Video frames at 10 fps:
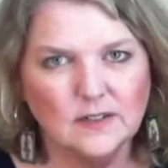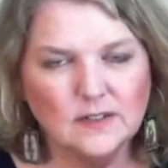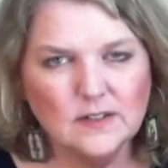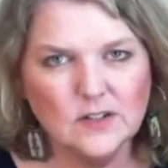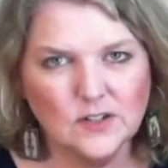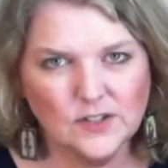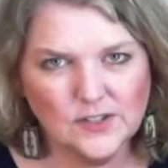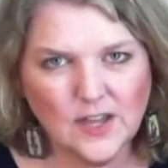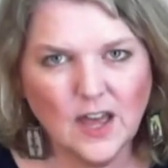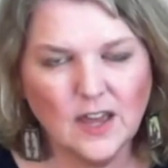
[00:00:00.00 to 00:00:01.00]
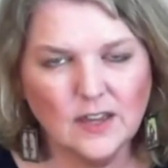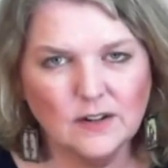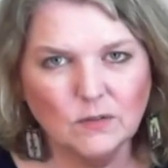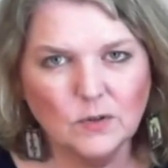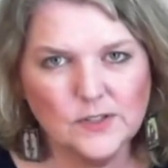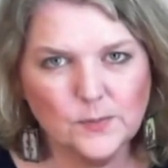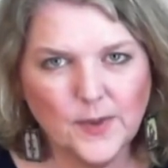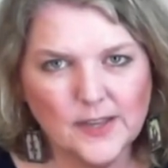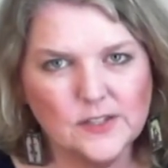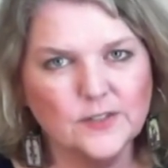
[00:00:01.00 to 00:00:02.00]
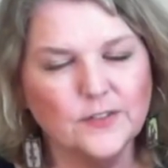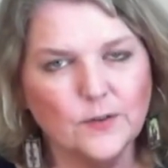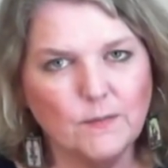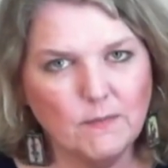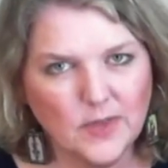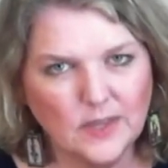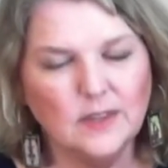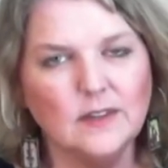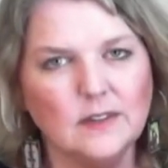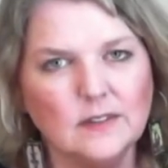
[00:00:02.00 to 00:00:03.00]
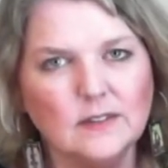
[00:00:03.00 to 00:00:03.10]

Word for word: to decide what's best for me.